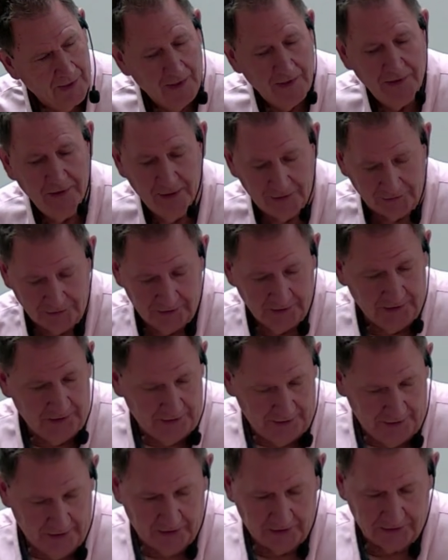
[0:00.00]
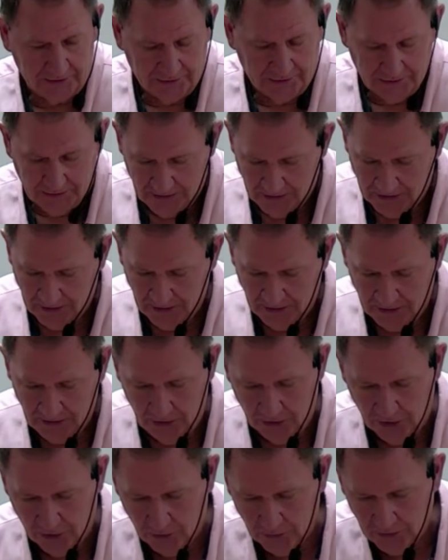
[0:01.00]
Yes, yes.
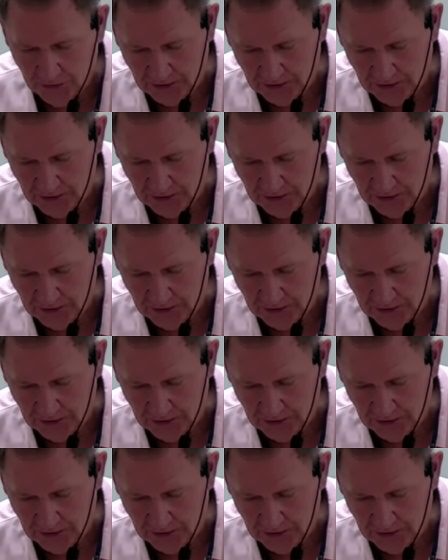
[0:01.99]
You know,